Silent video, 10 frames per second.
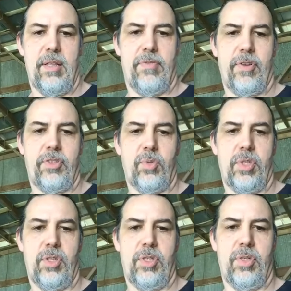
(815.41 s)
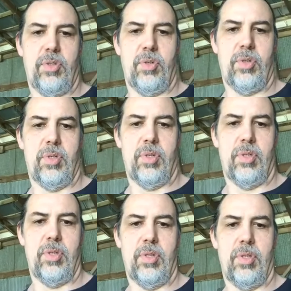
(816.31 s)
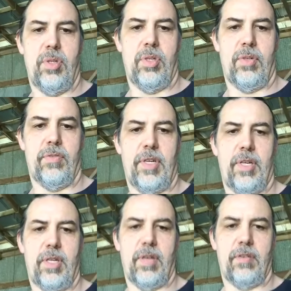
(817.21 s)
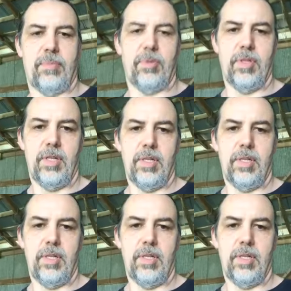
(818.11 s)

The first one you do, you look very comfortable.